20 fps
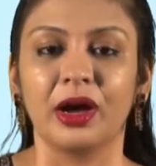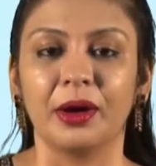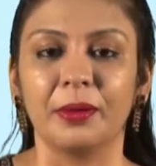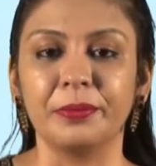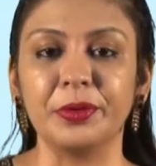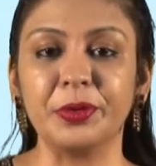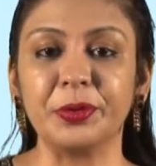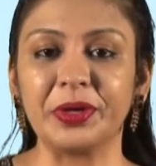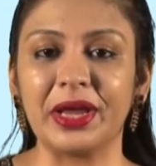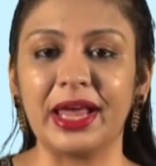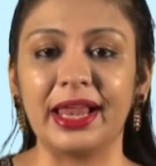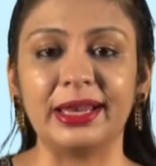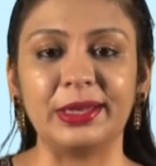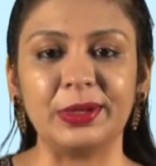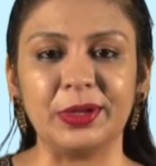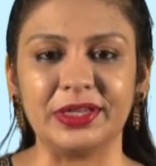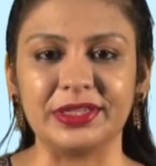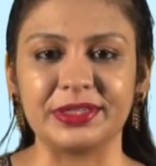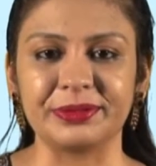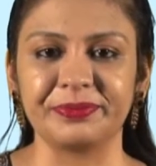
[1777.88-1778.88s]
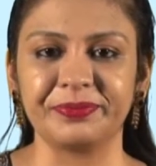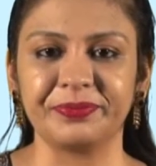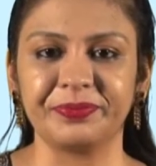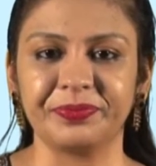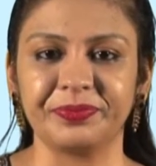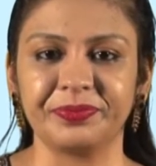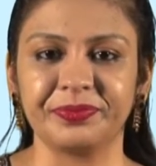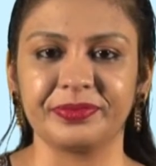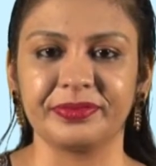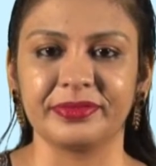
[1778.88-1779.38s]
Murell knot.
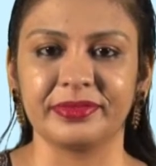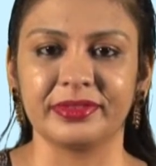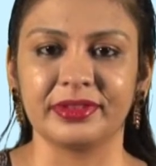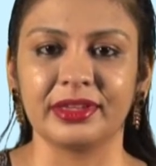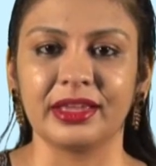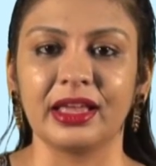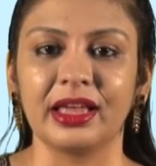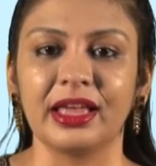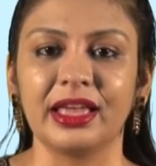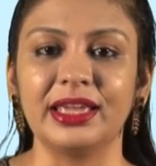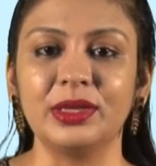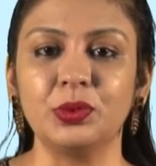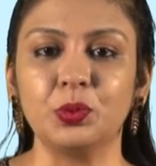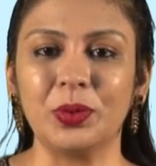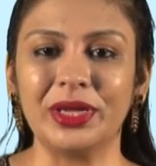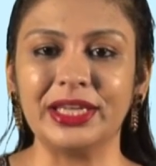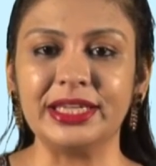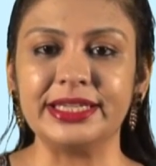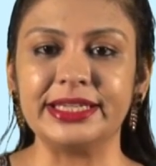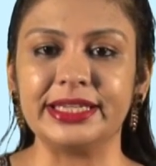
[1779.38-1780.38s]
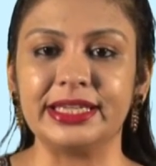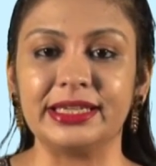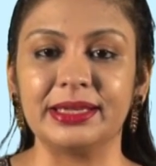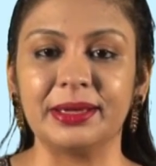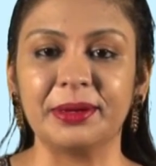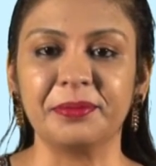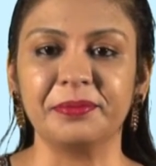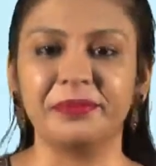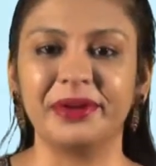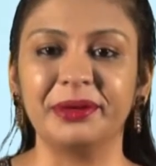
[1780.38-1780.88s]
Invented
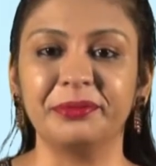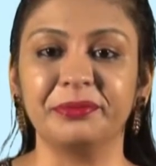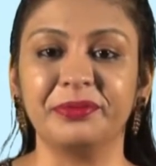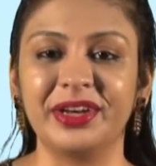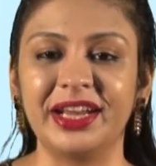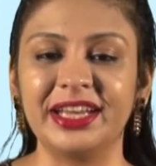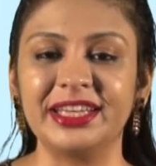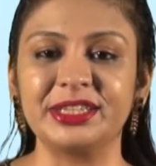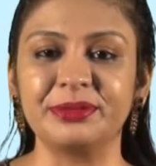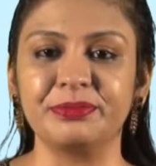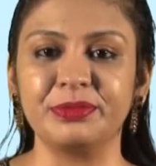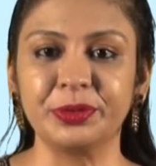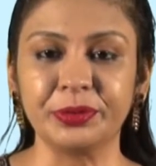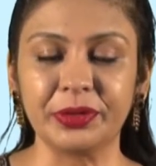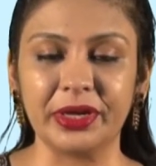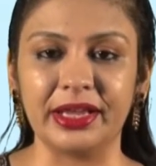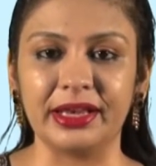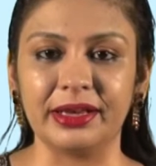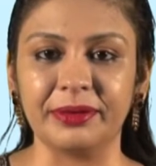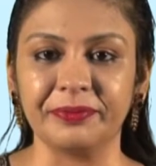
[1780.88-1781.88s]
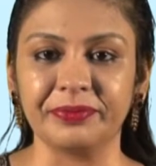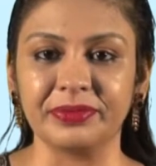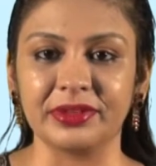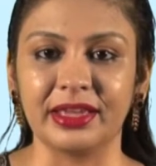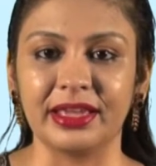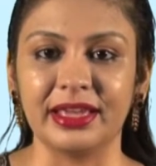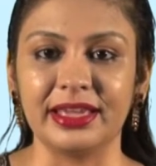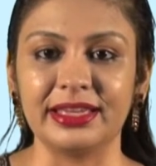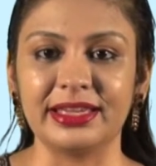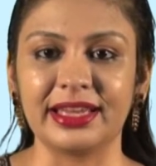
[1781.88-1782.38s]
by Brent Murell
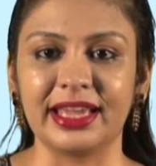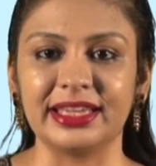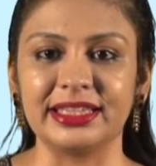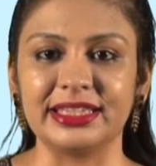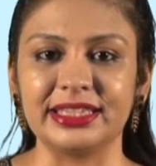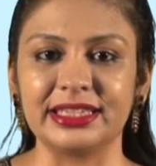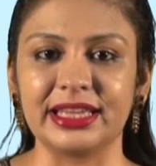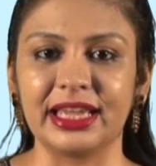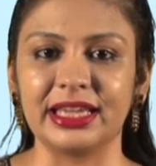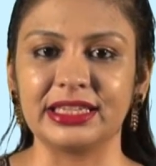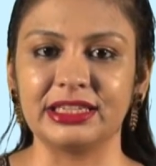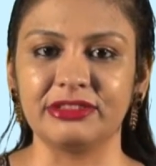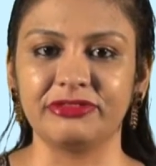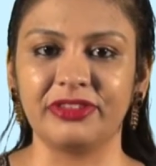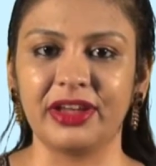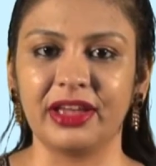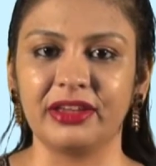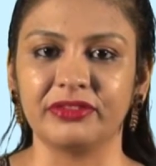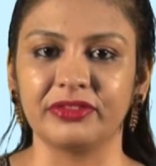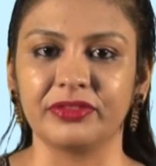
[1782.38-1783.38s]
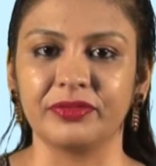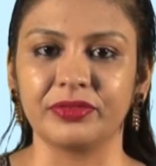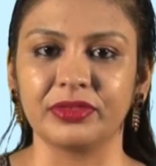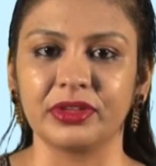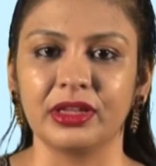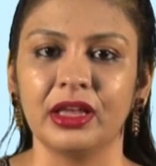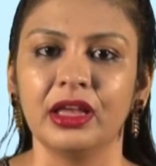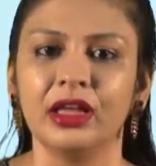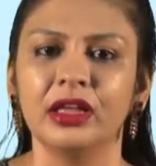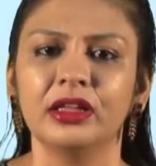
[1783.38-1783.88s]
in 1995,
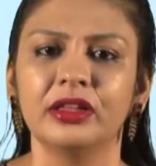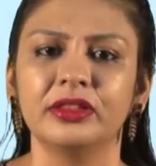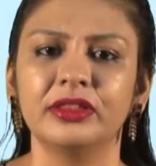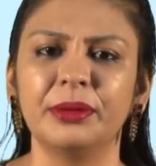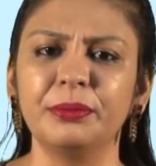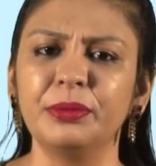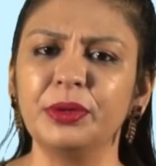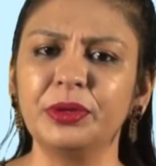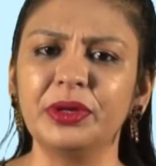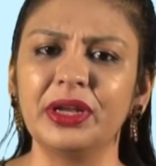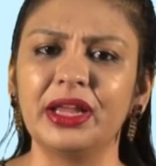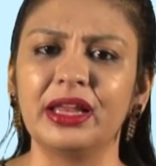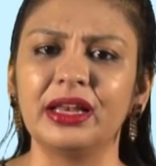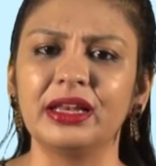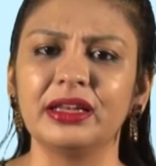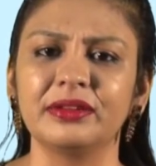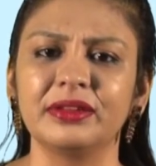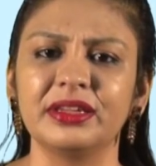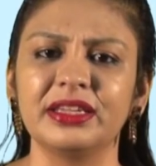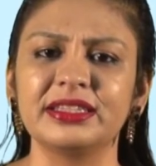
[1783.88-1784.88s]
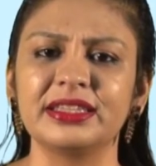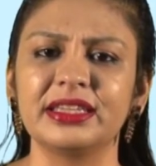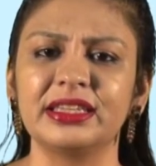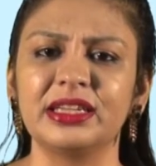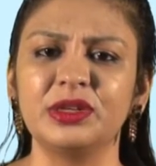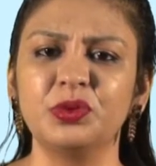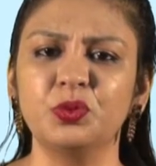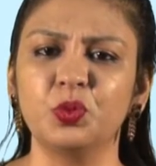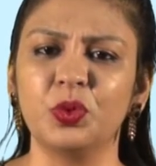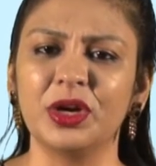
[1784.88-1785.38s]
the Murell is an
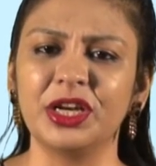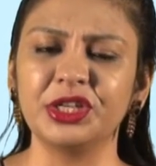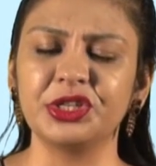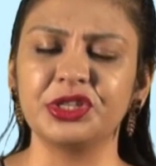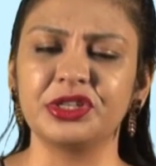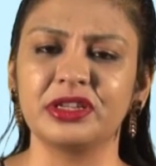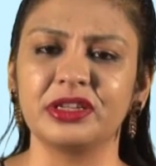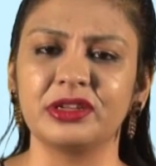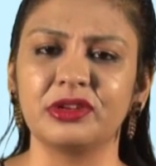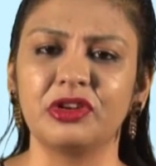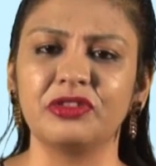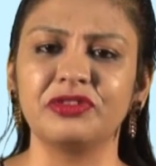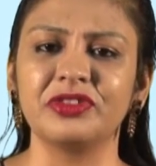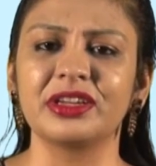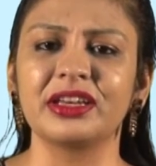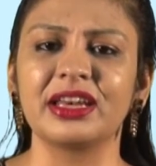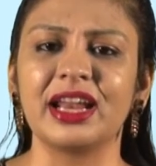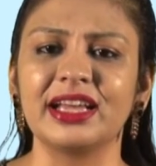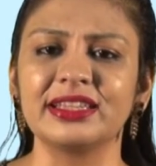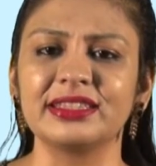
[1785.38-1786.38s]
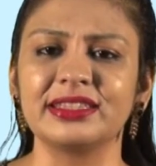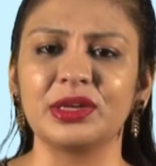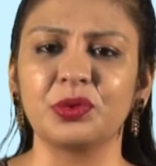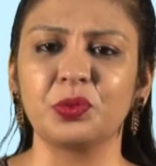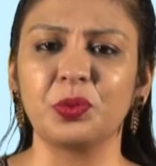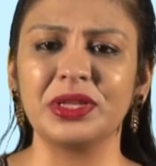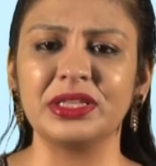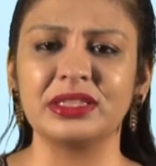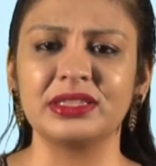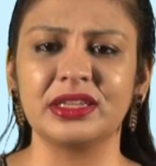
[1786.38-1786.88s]
inversion of a classic
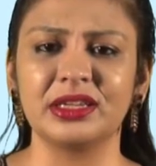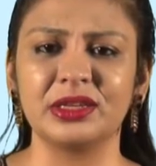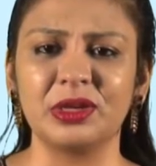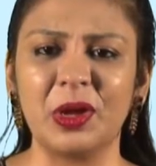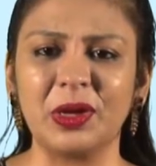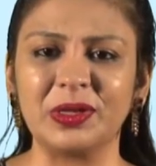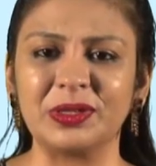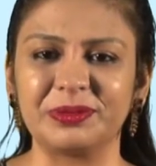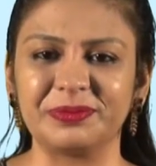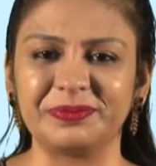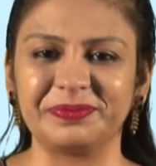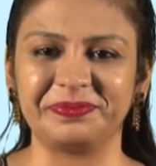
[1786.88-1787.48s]
Windsor knot.